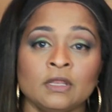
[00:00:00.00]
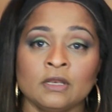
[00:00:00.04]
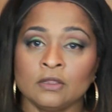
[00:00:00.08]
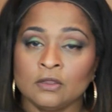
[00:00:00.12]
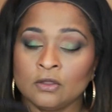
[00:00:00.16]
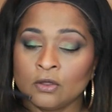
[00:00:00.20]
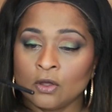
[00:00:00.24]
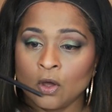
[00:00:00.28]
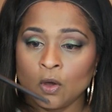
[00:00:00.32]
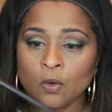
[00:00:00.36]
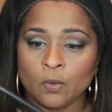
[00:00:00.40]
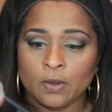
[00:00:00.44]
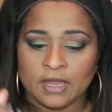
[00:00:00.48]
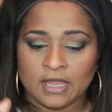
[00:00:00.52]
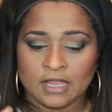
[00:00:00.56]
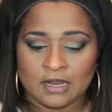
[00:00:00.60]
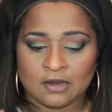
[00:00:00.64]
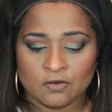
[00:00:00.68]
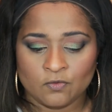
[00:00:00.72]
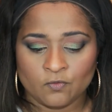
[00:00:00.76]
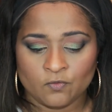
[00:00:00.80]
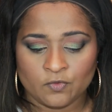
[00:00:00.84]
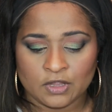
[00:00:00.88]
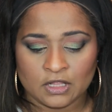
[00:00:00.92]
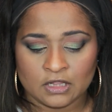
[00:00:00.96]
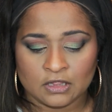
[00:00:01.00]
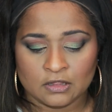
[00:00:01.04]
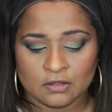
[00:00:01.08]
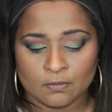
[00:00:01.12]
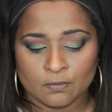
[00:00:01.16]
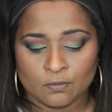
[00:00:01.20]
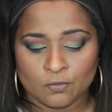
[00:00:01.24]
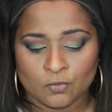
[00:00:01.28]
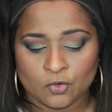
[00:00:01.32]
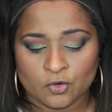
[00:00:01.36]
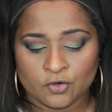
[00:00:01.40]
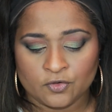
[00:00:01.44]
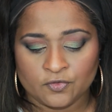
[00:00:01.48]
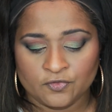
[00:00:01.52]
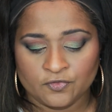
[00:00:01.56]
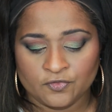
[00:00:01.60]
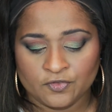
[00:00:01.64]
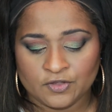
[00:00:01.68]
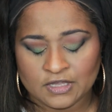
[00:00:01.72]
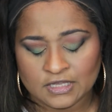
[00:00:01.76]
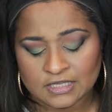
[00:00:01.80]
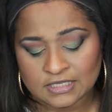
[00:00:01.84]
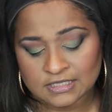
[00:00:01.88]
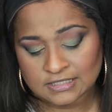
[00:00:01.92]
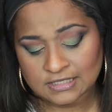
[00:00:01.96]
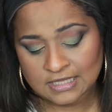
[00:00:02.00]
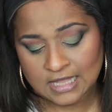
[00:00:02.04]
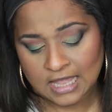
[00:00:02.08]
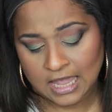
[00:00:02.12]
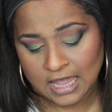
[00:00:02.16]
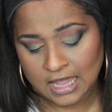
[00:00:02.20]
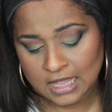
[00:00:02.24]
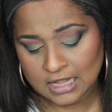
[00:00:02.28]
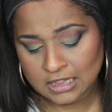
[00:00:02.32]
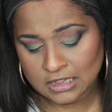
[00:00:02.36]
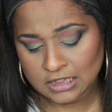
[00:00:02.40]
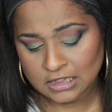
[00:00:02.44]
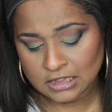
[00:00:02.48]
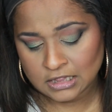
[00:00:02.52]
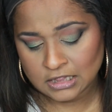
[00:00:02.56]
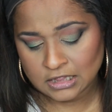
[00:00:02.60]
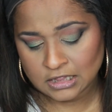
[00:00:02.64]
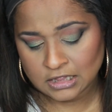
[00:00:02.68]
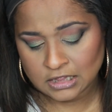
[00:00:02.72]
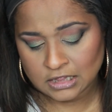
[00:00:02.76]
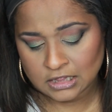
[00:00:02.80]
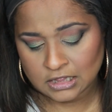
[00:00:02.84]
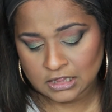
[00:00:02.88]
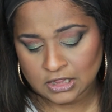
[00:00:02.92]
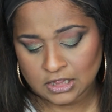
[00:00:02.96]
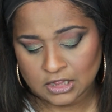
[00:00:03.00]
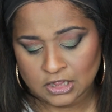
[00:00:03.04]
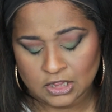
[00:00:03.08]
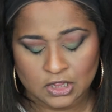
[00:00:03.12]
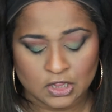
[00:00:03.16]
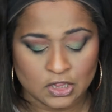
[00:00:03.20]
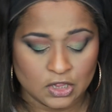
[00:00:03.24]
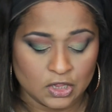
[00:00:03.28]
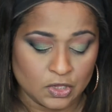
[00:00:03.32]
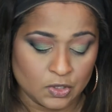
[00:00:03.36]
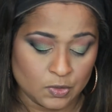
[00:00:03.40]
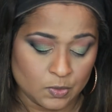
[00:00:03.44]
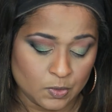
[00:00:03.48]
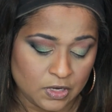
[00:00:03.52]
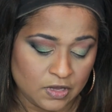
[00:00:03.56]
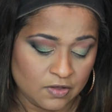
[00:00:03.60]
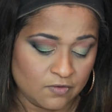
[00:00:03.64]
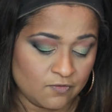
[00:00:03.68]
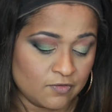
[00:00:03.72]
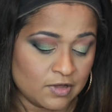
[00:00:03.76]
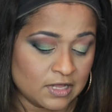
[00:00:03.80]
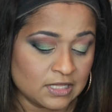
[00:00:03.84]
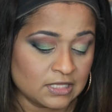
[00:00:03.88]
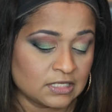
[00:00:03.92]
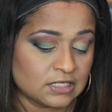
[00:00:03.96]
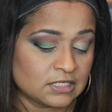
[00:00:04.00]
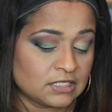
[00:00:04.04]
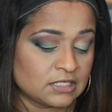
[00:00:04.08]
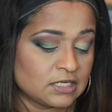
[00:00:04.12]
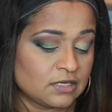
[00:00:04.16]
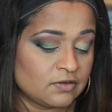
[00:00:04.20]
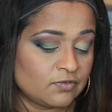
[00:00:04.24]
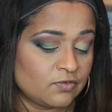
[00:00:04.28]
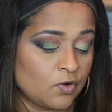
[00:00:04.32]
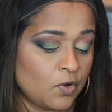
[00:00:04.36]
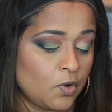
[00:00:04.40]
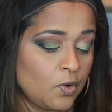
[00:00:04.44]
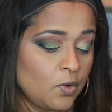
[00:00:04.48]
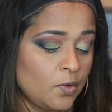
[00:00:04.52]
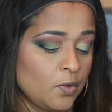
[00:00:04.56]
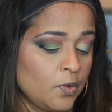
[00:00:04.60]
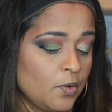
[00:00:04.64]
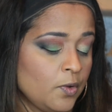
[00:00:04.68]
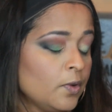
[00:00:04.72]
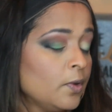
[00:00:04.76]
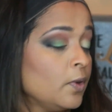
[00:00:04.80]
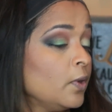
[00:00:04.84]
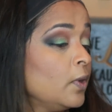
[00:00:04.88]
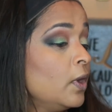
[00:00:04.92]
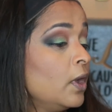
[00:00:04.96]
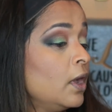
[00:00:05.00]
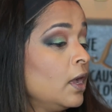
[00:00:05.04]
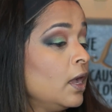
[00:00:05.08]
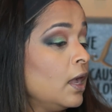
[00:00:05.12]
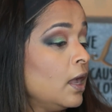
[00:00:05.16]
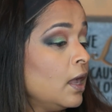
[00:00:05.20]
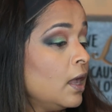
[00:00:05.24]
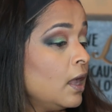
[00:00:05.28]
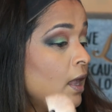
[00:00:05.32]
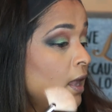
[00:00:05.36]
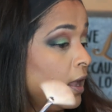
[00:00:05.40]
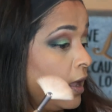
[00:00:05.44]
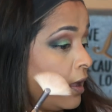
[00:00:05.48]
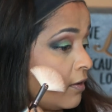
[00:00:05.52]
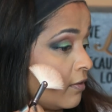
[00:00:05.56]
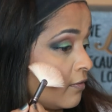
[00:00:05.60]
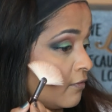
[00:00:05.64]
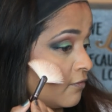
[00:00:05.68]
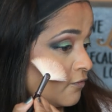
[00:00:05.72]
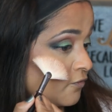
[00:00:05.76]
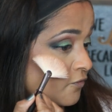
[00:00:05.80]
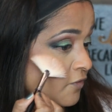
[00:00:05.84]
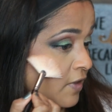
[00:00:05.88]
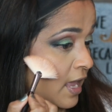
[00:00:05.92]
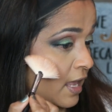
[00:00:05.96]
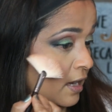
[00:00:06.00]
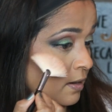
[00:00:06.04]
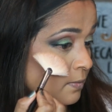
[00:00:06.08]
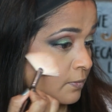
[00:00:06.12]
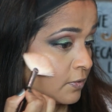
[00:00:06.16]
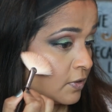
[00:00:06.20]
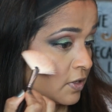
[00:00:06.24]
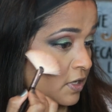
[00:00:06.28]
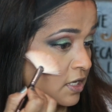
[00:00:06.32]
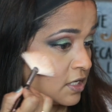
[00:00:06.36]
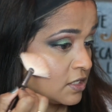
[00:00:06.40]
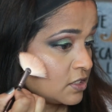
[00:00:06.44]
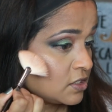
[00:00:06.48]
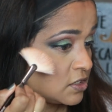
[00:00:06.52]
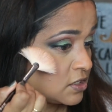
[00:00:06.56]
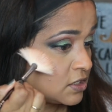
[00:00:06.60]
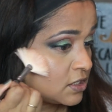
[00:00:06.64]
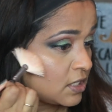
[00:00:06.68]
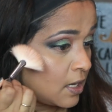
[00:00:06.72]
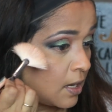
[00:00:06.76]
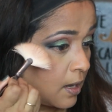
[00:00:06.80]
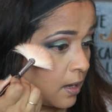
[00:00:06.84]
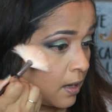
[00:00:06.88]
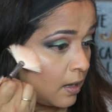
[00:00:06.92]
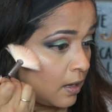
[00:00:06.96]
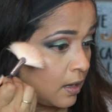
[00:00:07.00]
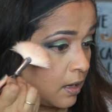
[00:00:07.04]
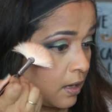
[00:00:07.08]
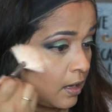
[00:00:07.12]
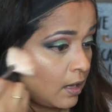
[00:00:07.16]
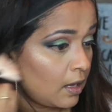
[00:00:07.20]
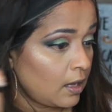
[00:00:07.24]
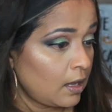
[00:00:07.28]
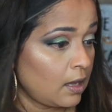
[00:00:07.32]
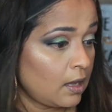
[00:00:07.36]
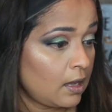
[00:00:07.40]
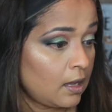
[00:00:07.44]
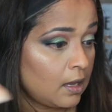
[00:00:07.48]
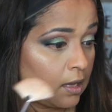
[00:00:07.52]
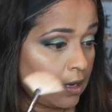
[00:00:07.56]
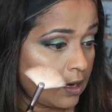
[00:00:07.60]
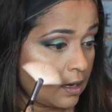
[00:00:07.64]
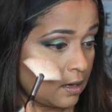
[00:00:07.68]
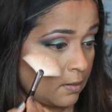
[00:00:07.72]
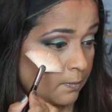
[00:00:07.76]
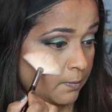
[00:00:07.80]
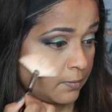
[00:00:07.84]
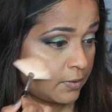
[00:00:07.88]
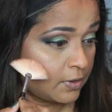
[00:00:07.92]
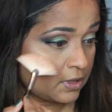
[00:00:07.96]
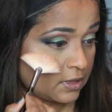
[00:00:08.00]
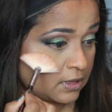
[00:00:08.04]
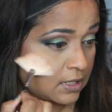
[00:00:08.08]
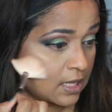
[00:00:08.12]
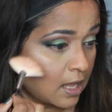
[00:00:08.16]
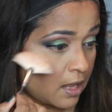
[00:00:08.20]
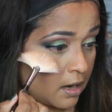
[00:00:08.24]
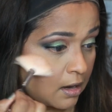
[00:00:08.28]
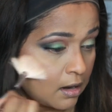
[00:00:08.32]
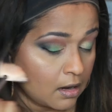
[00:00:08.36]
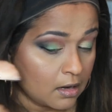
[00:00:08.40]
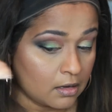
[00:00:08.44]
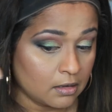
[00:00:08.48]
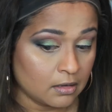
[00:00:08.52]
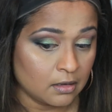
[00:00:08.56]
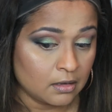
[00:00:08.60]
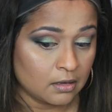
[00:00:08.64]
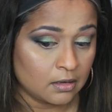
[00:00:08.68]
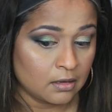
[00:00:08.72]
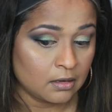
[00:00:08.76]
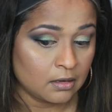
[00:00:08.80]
gonna go in with Morphe's N310 fan brush and put that on.